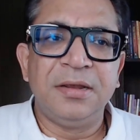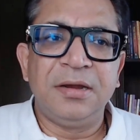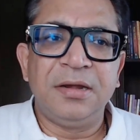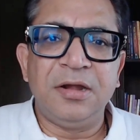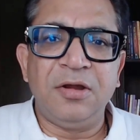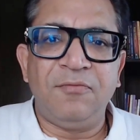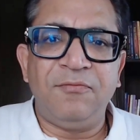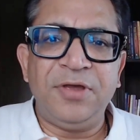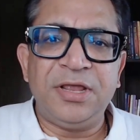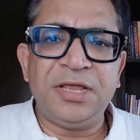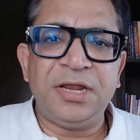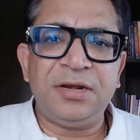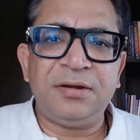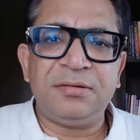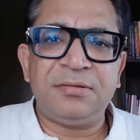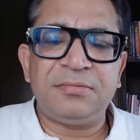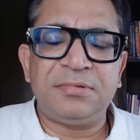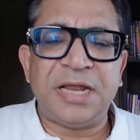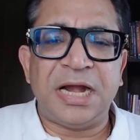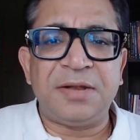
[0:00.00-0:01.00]
Now,
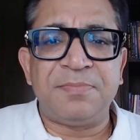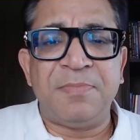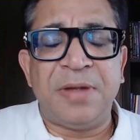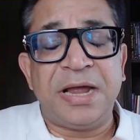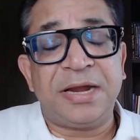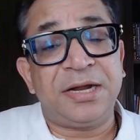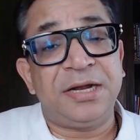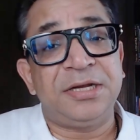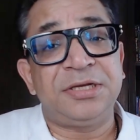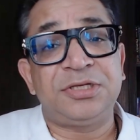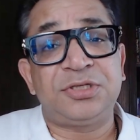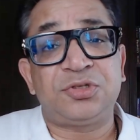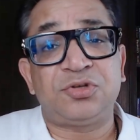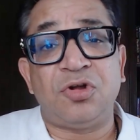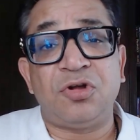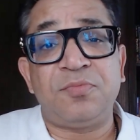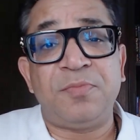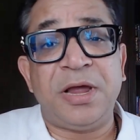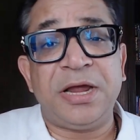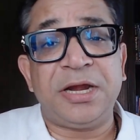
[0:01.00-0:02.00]
whether that market is
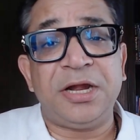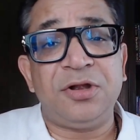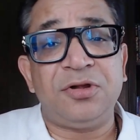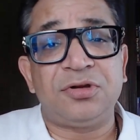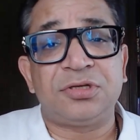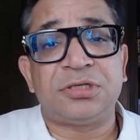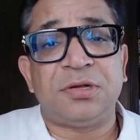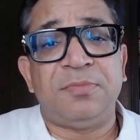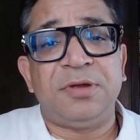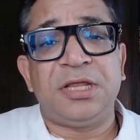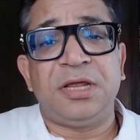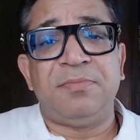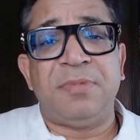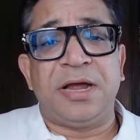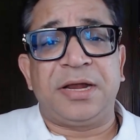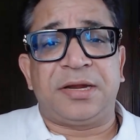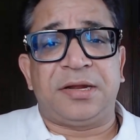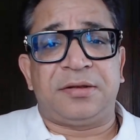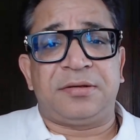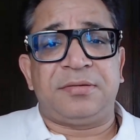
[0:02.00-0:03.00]
stock market or some other
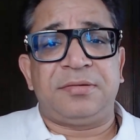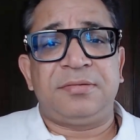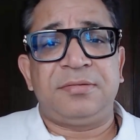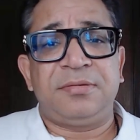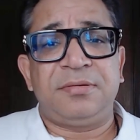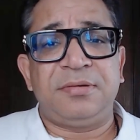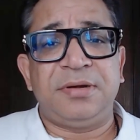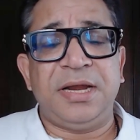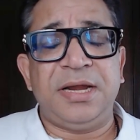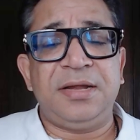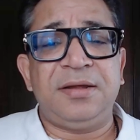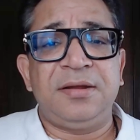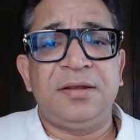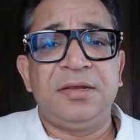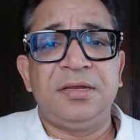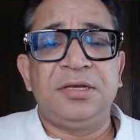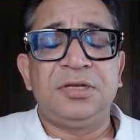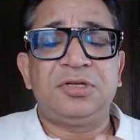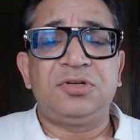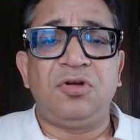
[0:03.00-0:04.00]
market, right?
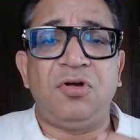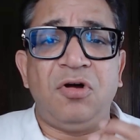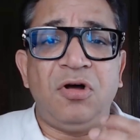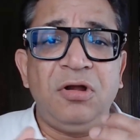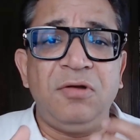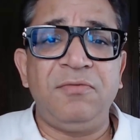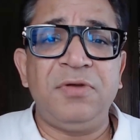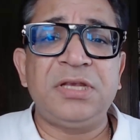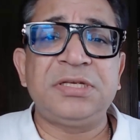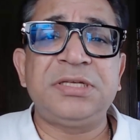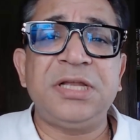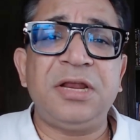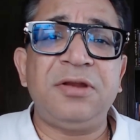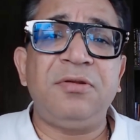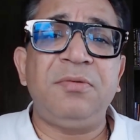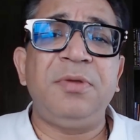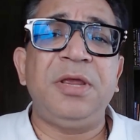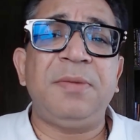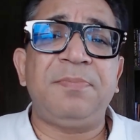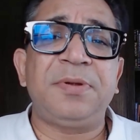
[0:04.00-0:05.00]
So always there
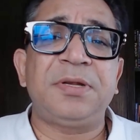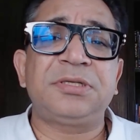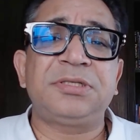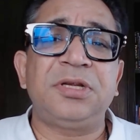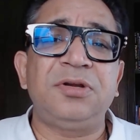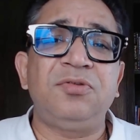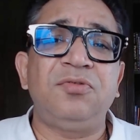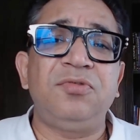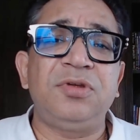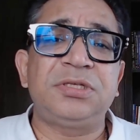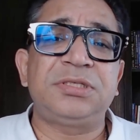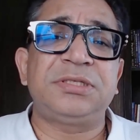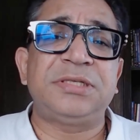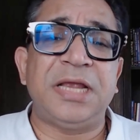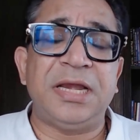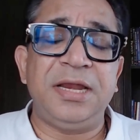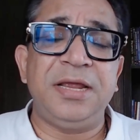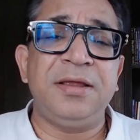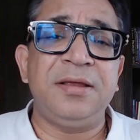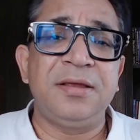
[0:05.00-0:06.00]
will be a person who is
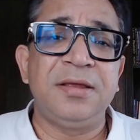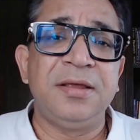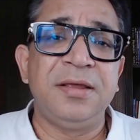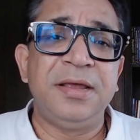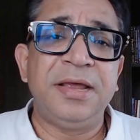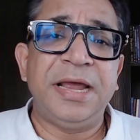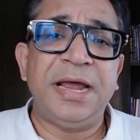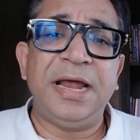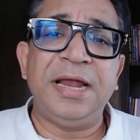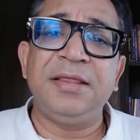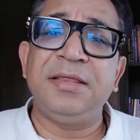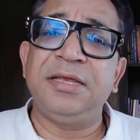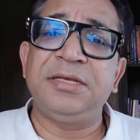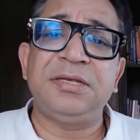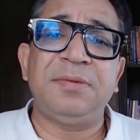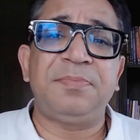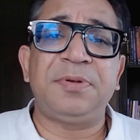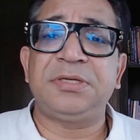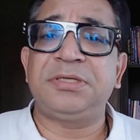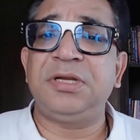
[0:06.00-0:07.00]
selling and there's
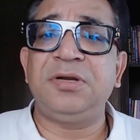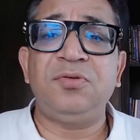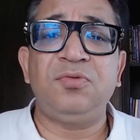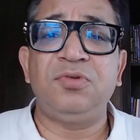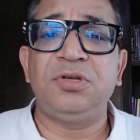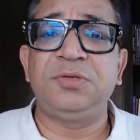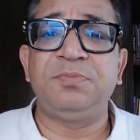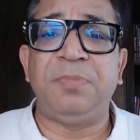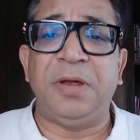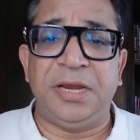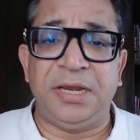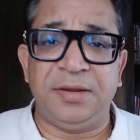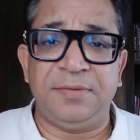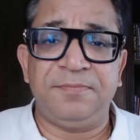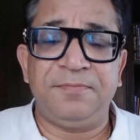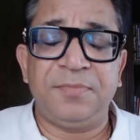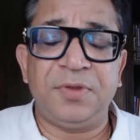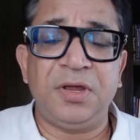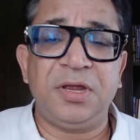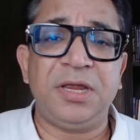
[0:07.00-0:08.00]
a person who is buying.
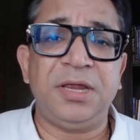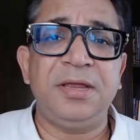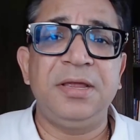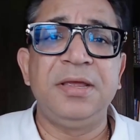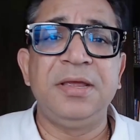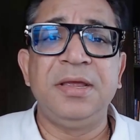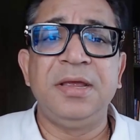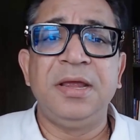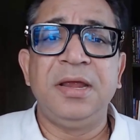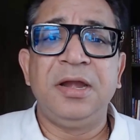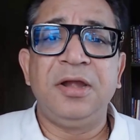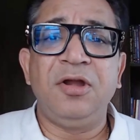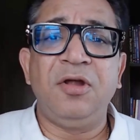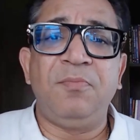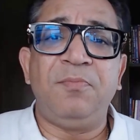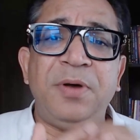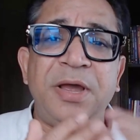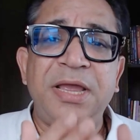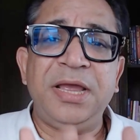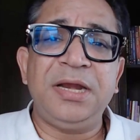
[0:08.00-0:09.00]
Okay.
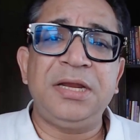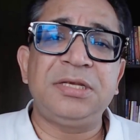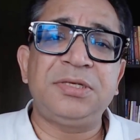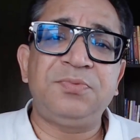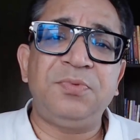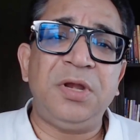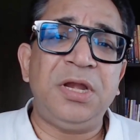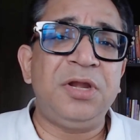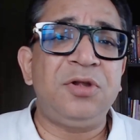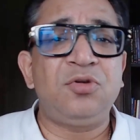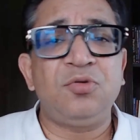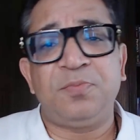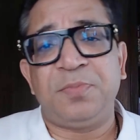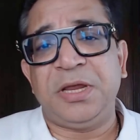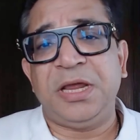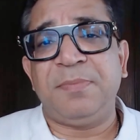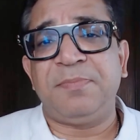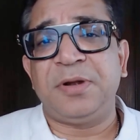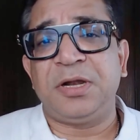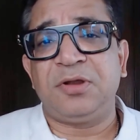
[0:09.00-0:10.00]
Now, buyer is willing to
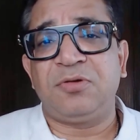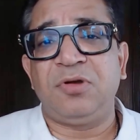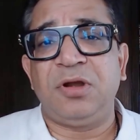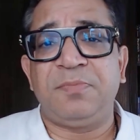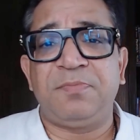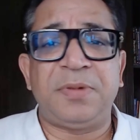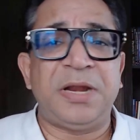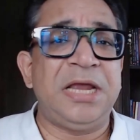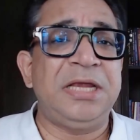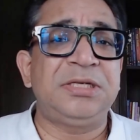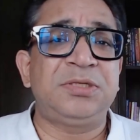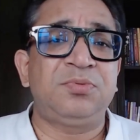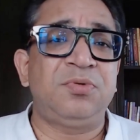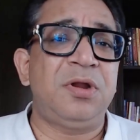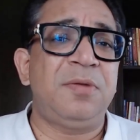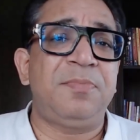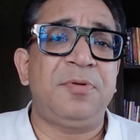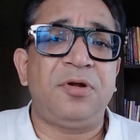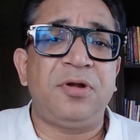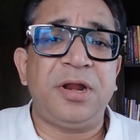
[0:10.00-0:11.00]
pay a particular price
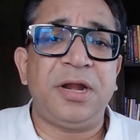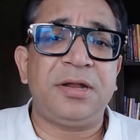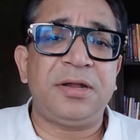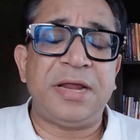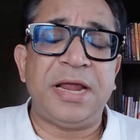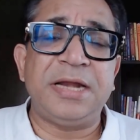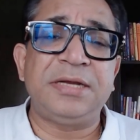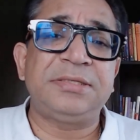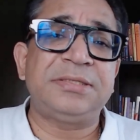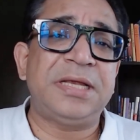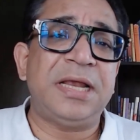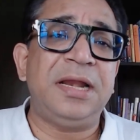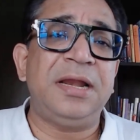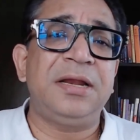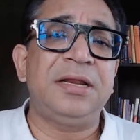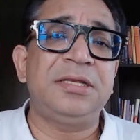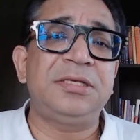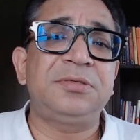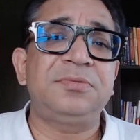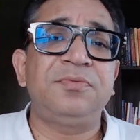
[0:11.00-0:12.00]
for a product and
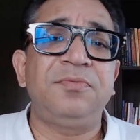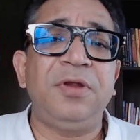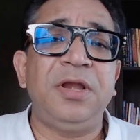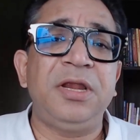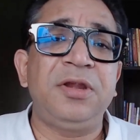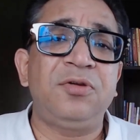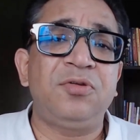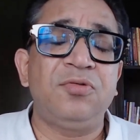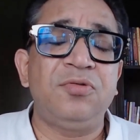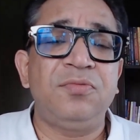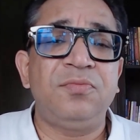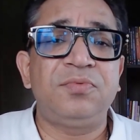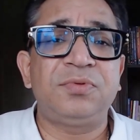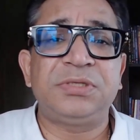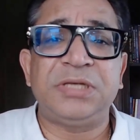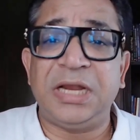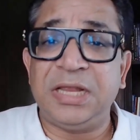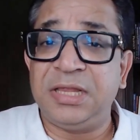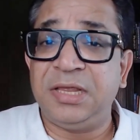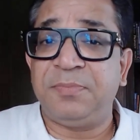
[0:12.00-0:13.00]
seller is willing to
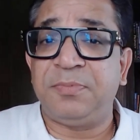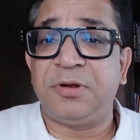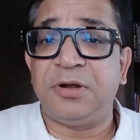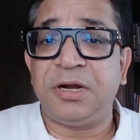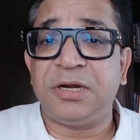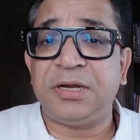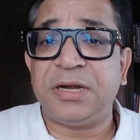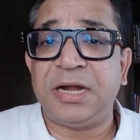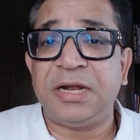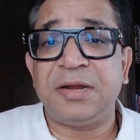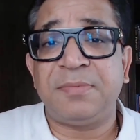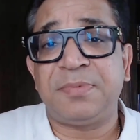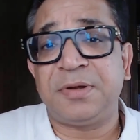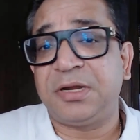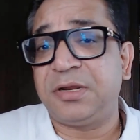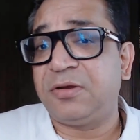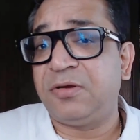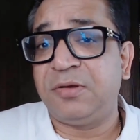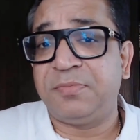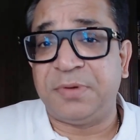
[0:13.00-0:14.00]
sell the product at a
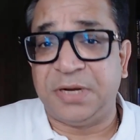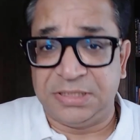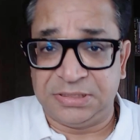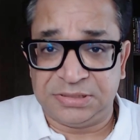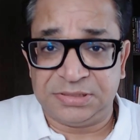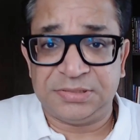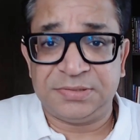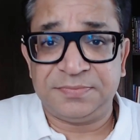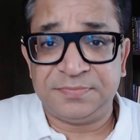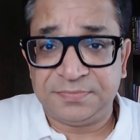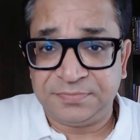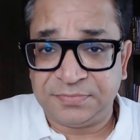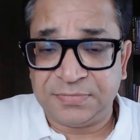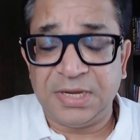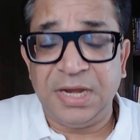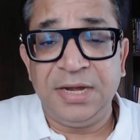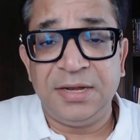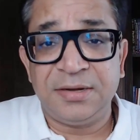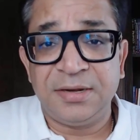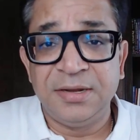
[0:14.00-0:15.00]
particular price,
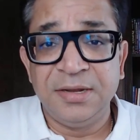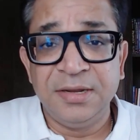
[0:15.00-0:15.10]
right?